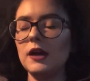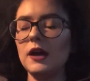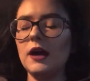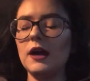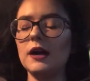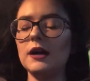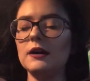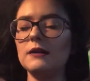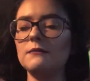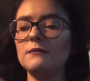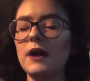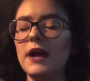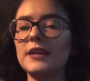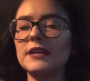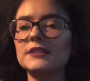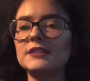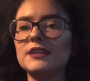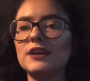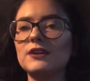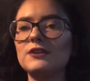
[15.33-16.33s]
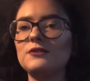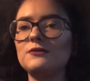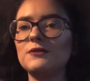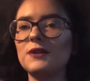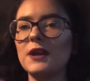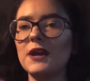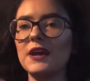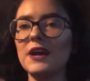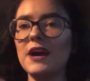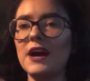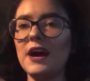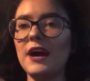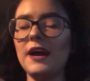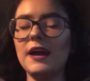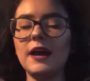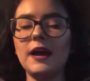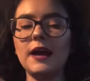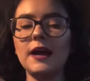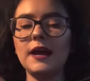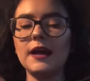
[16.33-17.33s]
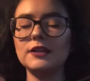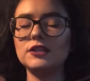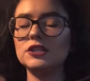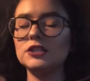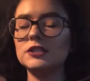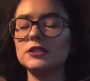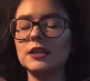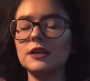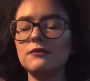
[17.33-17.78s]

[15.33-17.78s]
I can tell you what I got. I just